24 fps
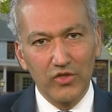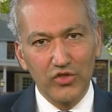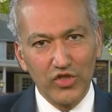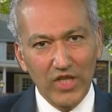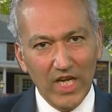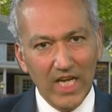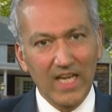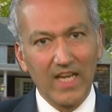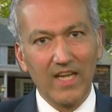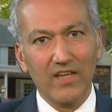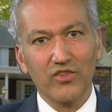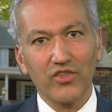
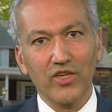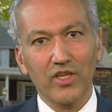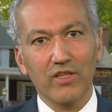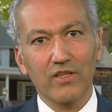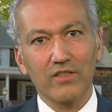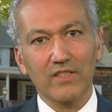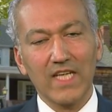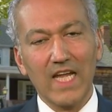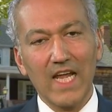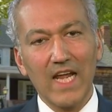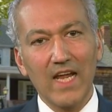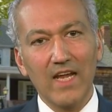shake each
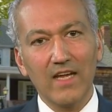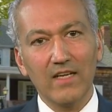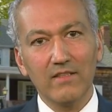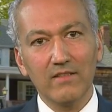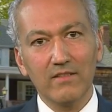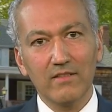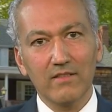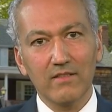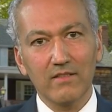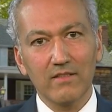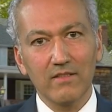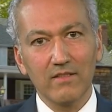other's
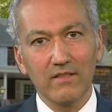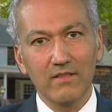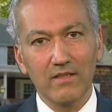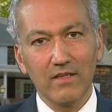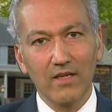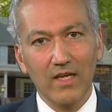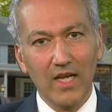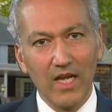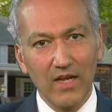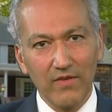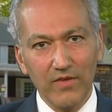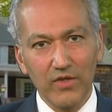hands,
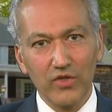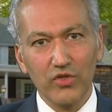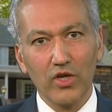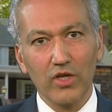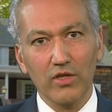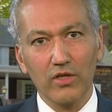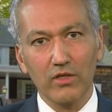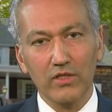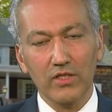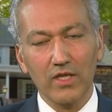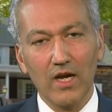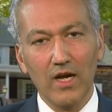give
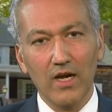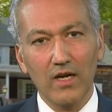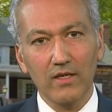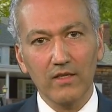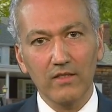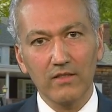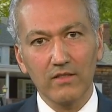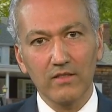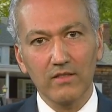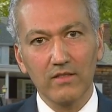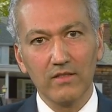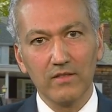each other's
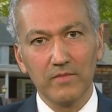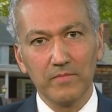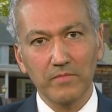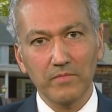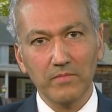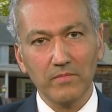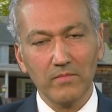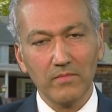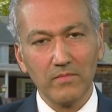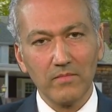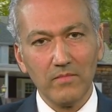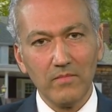hugs,
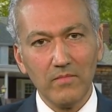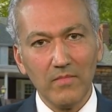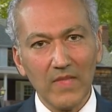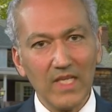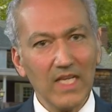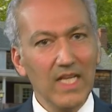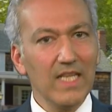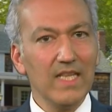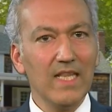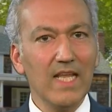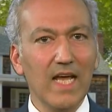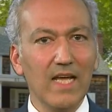
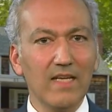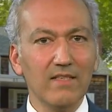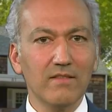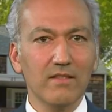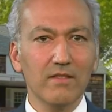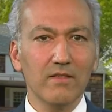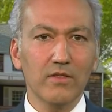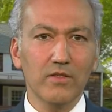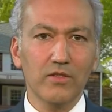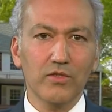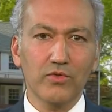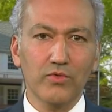and
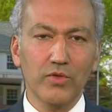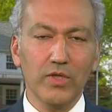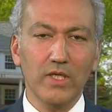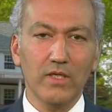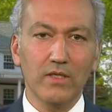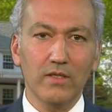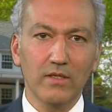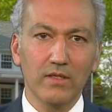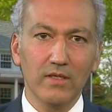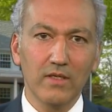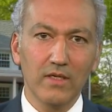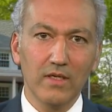dance in the
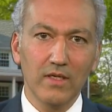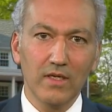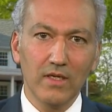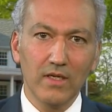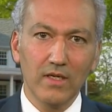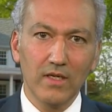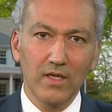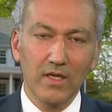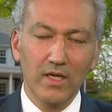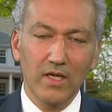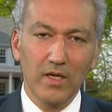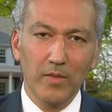street.
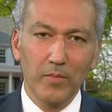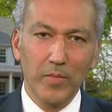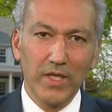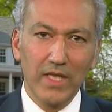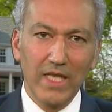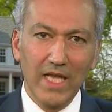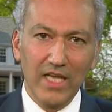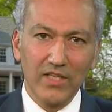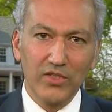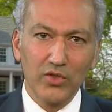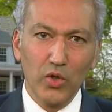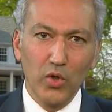
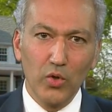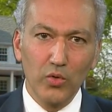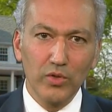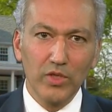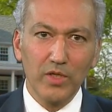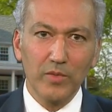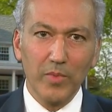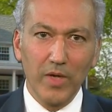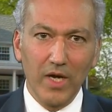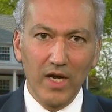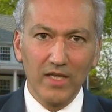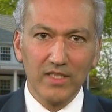But that's
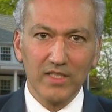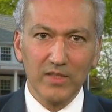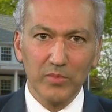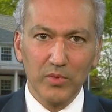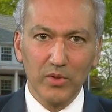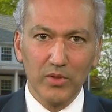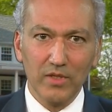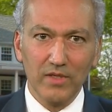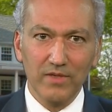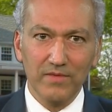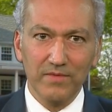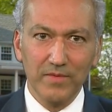only
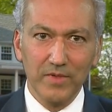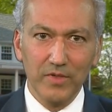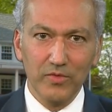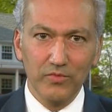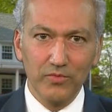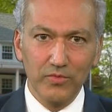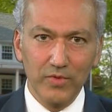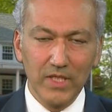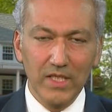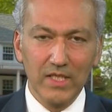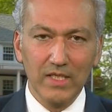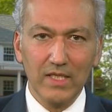possible if we
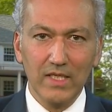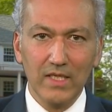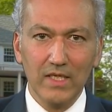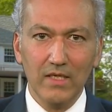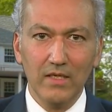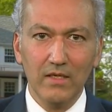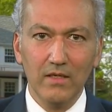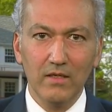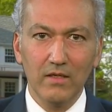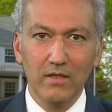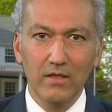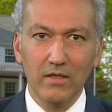
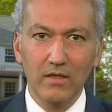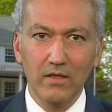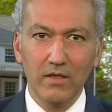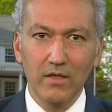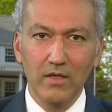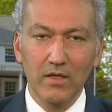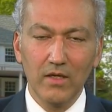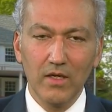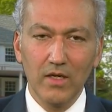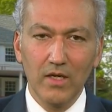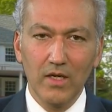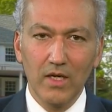really
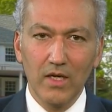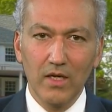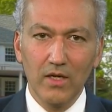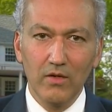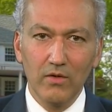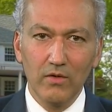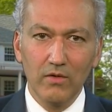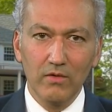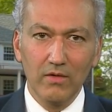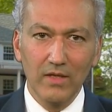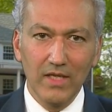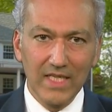
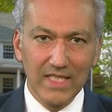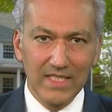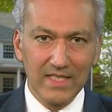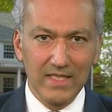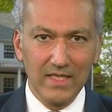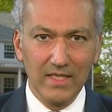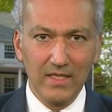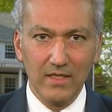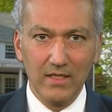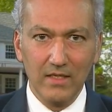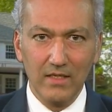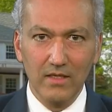
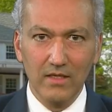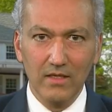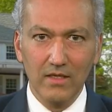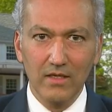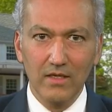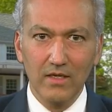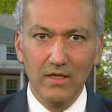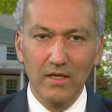listen